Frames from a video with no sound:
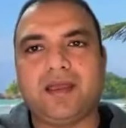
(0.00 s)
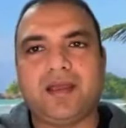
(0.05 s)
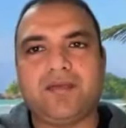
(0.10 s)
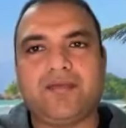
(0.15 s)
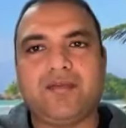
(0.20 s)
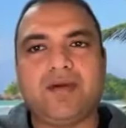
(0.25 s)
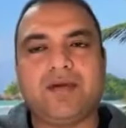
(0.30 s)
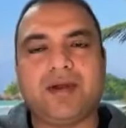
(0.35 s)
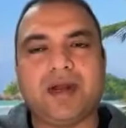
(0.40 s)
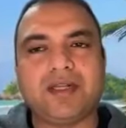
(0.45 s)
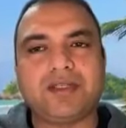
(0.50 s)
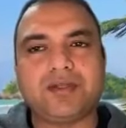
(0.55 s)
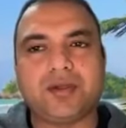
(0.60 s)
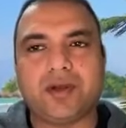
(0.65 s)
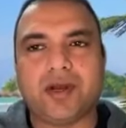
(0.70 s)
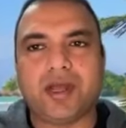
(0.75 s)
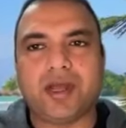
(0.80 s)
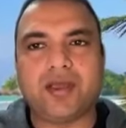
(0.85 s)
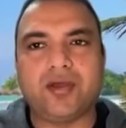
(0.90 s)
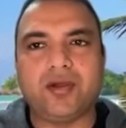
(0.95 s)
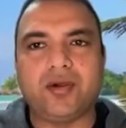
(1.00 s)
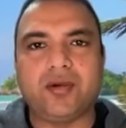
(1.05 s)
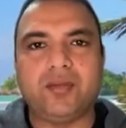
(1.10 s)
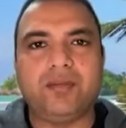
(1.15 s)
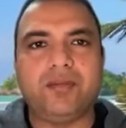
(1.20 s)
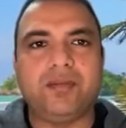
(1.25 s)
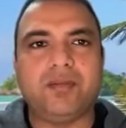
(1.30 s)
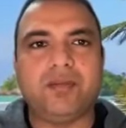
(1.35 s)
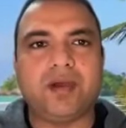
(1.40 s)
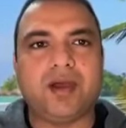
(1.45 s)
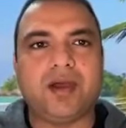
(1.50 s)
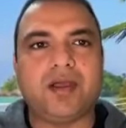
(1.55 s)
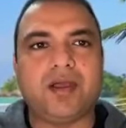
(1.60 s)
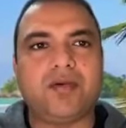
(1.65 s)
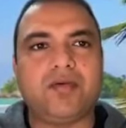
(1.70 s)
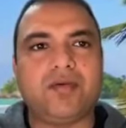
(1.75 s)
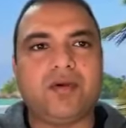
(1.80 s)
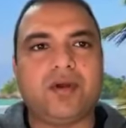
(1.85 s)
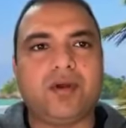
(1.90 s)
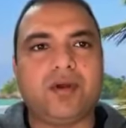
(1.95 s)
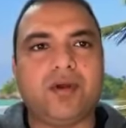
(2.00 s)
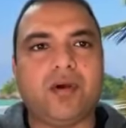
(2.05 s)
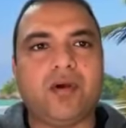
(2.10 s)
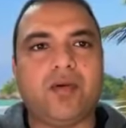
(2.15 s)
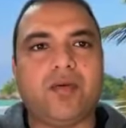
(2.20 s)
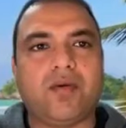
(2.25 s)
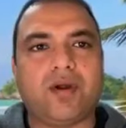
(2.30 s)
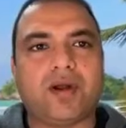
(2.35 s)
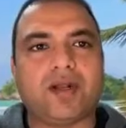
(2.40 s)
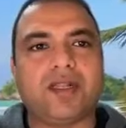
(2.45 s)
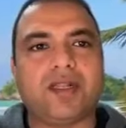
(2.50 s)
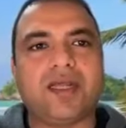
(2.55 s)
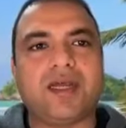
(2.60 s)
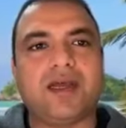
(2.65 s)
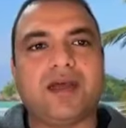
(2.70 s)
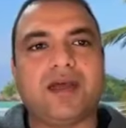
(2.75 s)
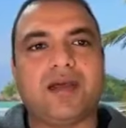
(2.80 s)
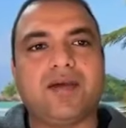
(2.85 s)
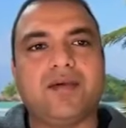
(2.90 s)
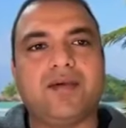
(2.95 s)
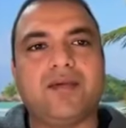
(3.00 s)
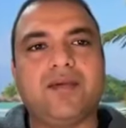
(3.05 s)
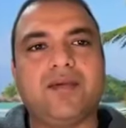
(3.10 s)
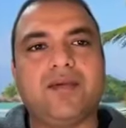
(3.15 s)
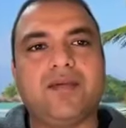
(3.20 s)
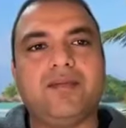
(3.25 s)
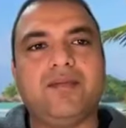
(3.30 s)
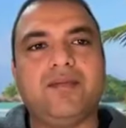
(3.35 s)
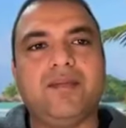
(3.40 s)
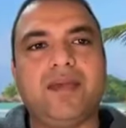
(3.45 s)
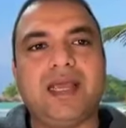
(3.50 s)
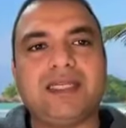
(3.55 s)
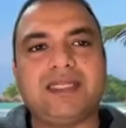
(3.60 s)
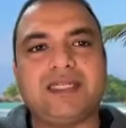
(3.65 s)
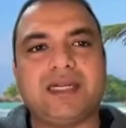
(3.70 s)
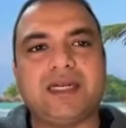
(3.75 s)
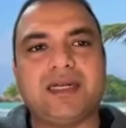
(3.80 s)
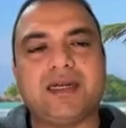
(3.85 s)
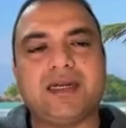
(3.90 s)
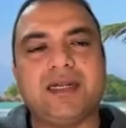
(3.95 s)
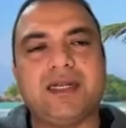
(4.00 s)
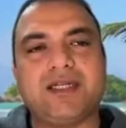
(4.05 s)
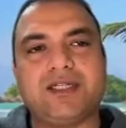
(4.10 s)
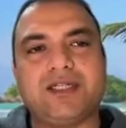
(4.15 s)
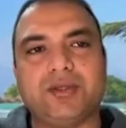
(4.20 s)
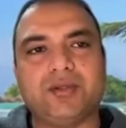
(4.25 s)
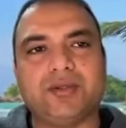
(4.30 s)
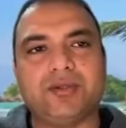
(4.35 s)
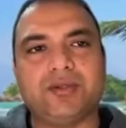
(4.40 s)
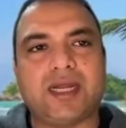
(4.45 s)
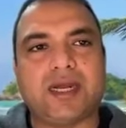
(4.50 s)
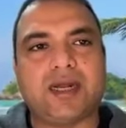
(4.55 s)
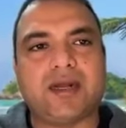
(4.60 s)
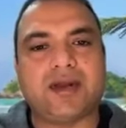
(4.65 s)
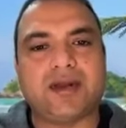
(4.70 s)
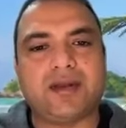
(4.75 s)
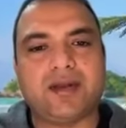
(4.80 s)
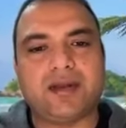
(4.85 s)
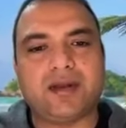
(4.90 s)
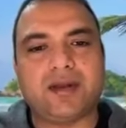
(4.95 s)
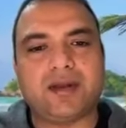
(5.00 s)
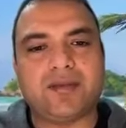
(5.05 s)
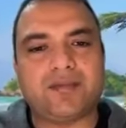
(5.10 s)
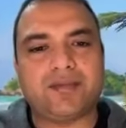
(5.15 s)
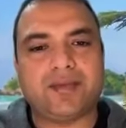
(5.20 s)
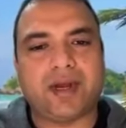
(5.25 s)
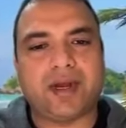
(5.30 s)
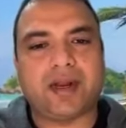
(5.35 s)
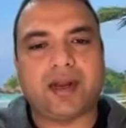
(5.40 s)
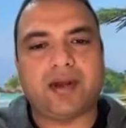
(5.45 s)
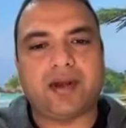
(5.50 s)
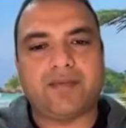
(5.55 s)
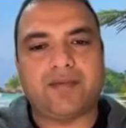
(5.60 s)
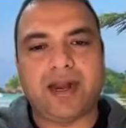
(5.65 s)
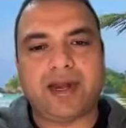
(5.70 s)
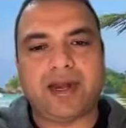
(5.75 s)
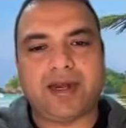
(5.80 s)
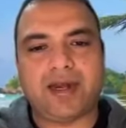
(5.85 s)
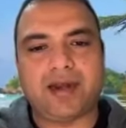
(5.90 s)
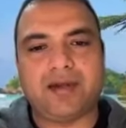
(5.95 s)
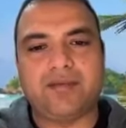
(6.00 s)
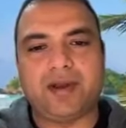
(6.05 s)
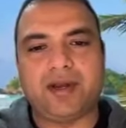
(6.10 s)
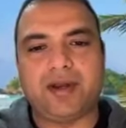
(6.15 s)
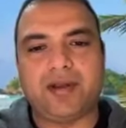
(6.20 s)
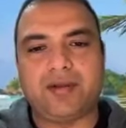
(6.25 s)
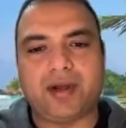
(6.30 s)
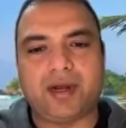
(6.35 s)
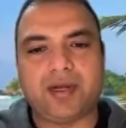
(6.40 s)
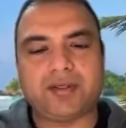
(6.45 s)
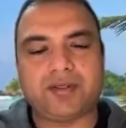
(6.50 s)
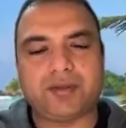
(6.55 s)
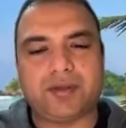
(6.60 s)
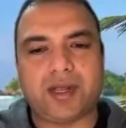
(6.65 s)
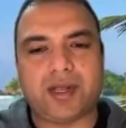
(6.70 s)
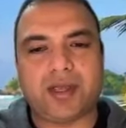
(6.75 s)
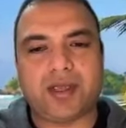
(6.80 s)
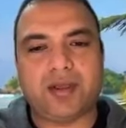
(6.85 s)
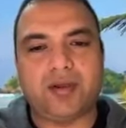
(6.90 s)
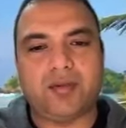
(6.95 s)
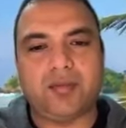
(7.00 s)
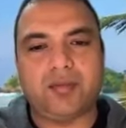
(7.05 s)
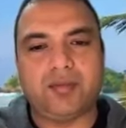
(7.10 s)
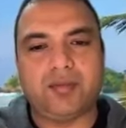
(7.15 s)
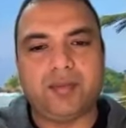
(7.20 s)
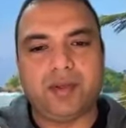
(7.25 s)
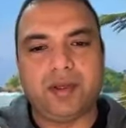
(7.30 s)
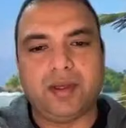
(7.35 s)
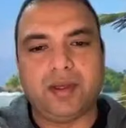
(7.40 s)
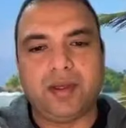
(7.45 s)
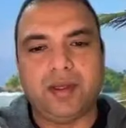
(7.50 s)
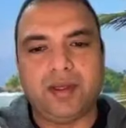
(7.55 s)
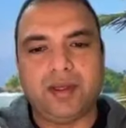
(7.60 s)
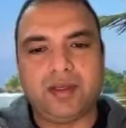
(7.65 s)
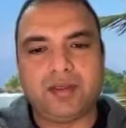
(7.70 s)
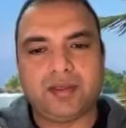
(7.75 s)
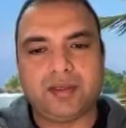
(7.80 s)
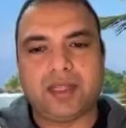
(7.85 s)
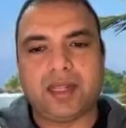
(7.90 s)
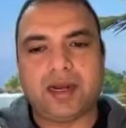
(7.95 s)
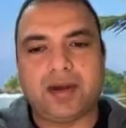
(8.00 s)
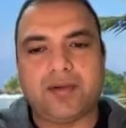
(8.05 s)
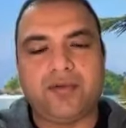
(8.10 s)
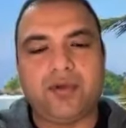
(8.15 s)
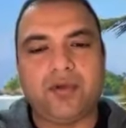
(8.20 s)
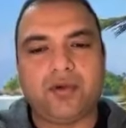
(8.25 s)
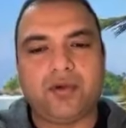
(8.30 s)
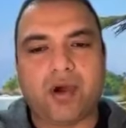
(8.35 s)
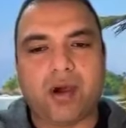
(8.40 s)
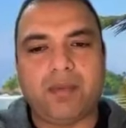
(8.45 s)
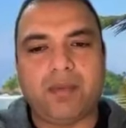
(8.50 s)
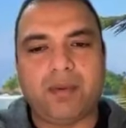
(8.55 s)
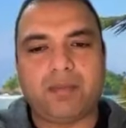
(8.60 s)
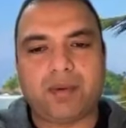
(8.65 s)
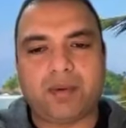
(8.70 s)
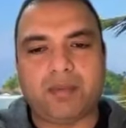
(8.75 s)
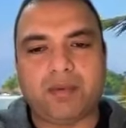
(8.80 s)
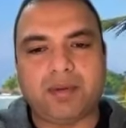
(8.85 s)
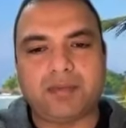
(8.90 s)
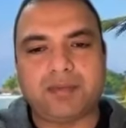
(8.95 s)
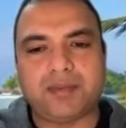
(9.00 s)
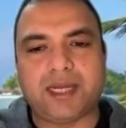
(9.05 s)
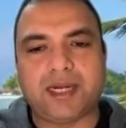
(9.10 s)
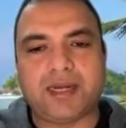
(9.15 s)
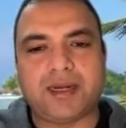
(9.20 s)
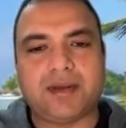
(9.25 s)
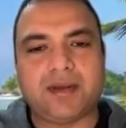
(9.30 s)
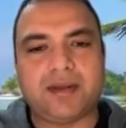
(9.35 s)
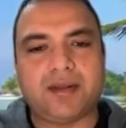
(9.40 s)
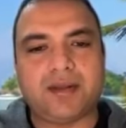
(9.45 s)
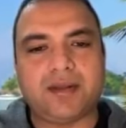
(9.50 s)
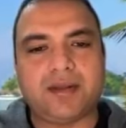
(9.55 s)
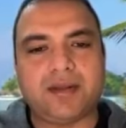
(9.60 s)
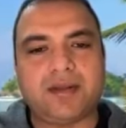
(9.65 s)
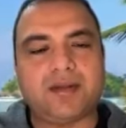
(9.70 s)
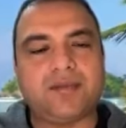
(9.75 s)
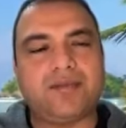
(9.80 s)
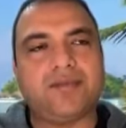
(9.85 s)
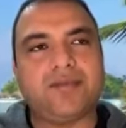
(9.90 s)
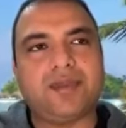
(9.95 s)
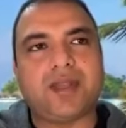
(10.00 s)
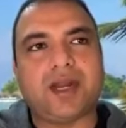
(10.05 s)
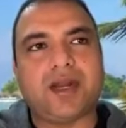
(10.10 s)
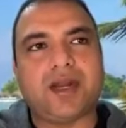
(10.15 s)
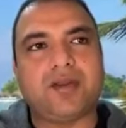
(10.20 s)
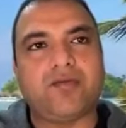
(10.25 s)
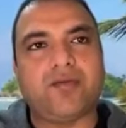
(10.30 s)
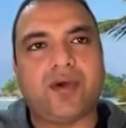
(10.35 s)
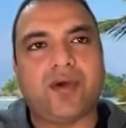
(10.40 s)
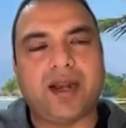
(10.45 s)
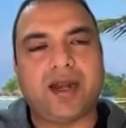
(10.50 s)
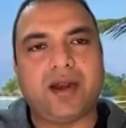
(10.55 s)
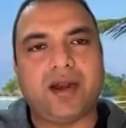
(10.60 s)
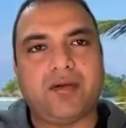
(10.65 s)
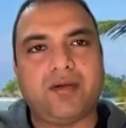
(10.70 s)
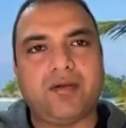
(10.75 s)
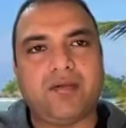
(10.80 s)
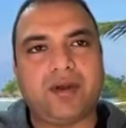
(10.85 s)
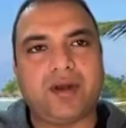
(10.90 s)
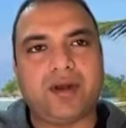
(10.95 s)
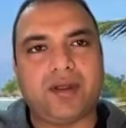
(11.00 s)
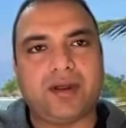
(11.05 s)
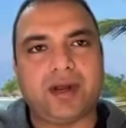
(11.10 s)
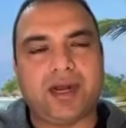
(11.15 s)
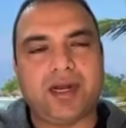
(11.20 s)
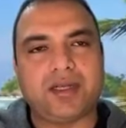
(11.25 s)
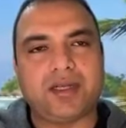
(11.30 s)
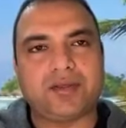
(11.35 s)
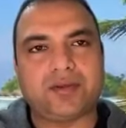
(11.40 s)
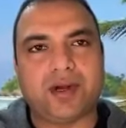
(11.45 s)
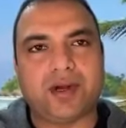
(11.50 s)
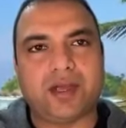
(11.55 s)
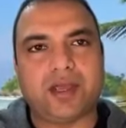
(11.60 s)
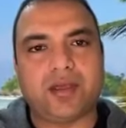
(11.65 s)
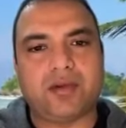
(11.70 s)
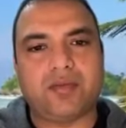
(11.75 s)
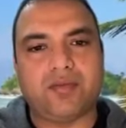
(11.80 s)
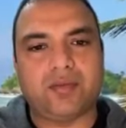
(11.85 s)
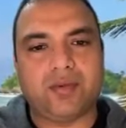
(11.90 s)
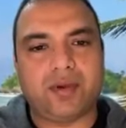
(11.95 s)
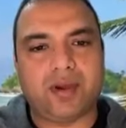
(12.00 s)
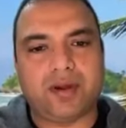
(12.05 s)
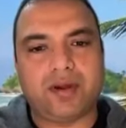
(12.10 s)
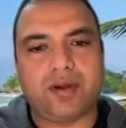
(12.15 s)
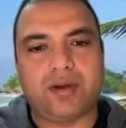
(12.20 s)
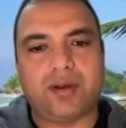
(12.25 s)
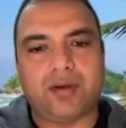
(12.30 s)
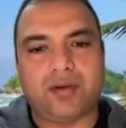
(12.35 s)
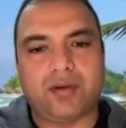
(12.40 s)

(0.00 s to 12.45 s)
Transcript: if you have run SonarQube, you would know what are the major issues that are reflected when you run SonarQube. So there are a few common problems that you find out when you're running SonarQube. Do